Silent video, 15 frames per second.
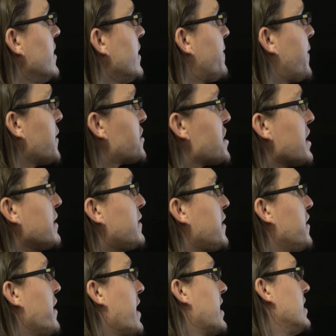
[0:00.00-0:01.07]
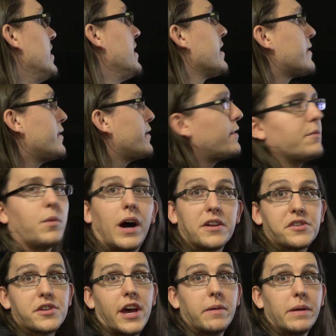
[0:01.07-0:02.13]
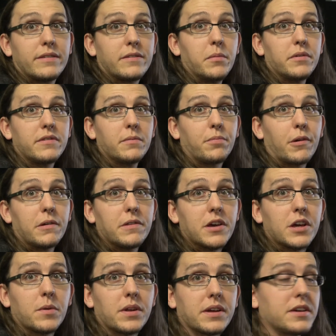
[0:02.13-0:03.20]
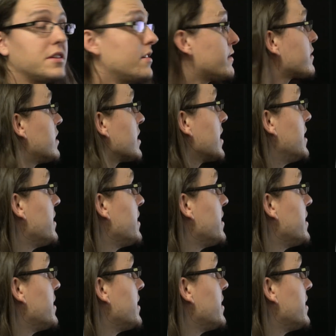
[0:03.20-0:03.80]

the first thing you see in analytics is watch time. That's the most important thing you want to. You just click